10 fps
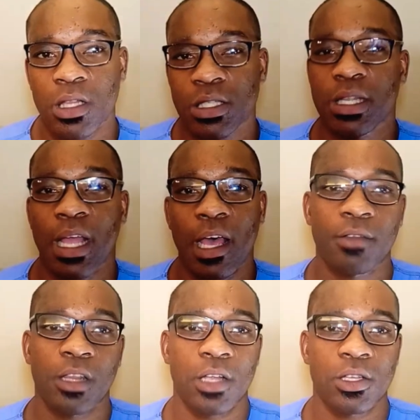and I have a
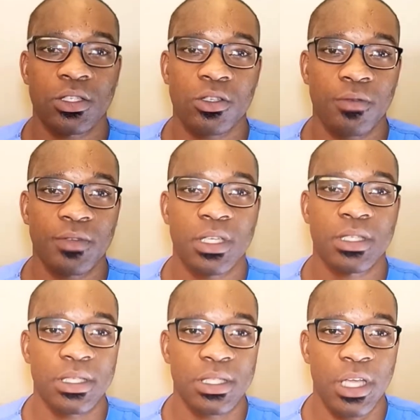lot of services and
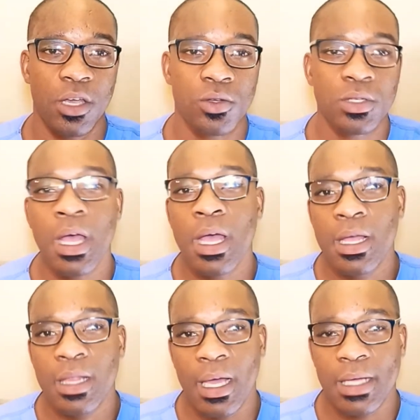skills.
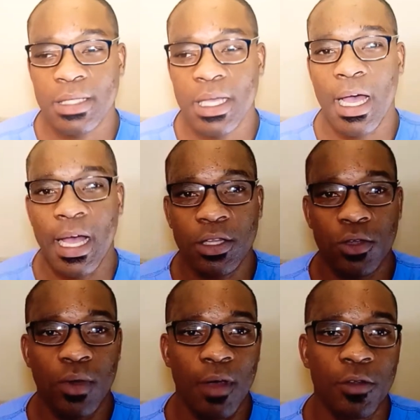Like I said, I do
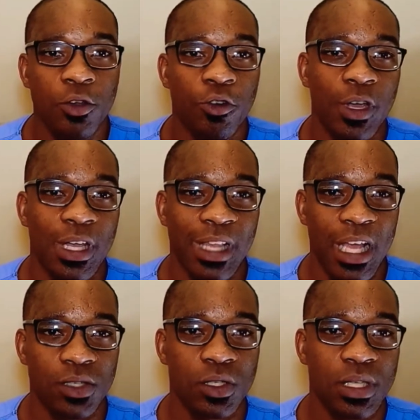have a degree in
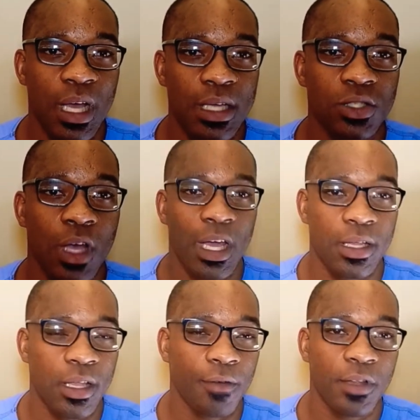exercise, so I
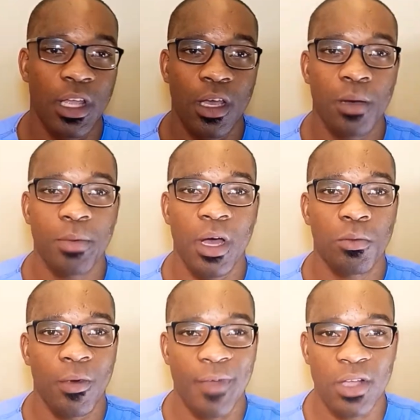definitely help out with
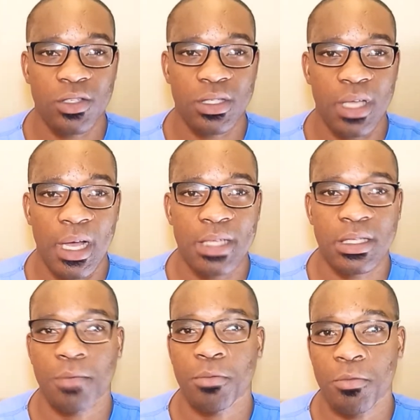exercise and
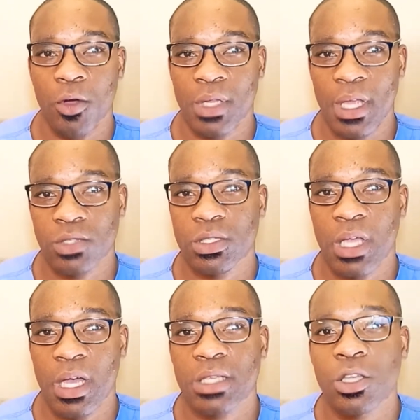promoting
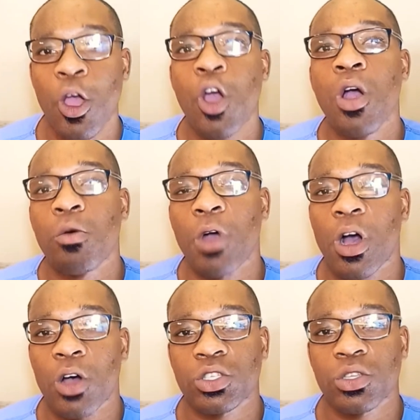exercise while
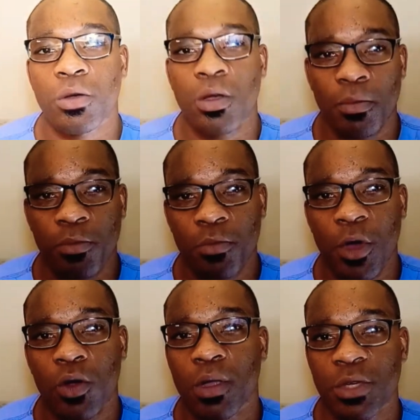also
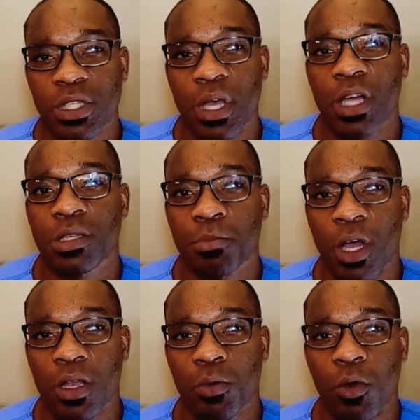promoting massage and body
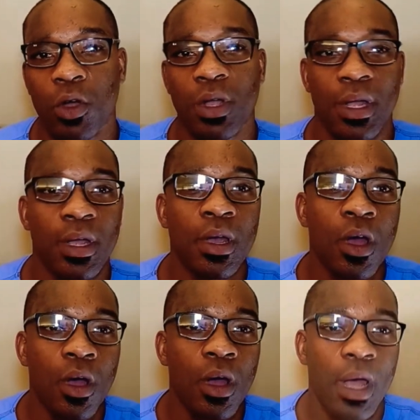work
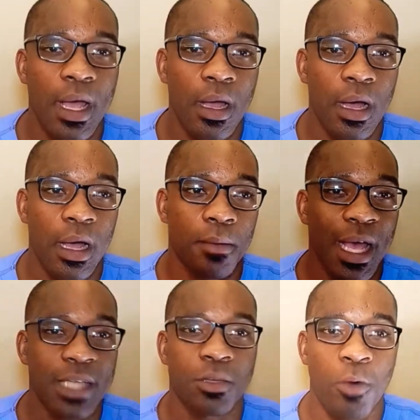um, as
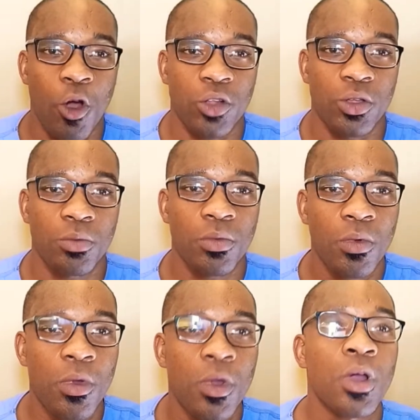a partner.
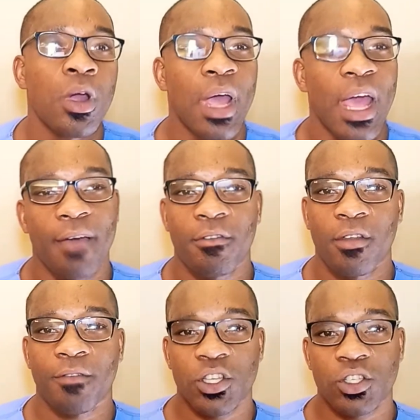Having a
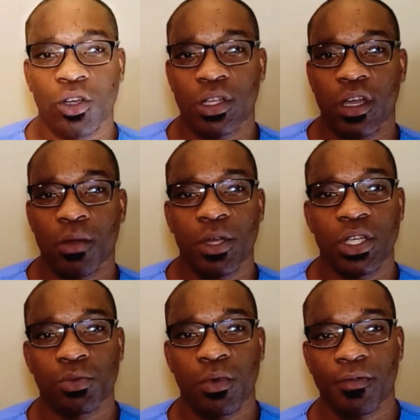physical therapist
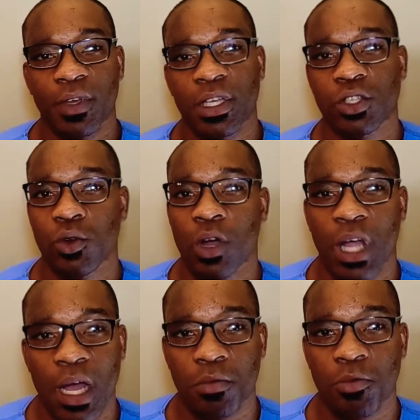with us or a
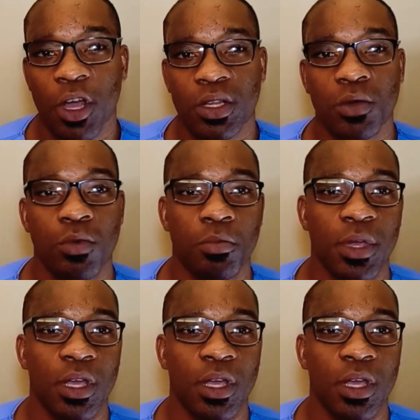chiropractor would be a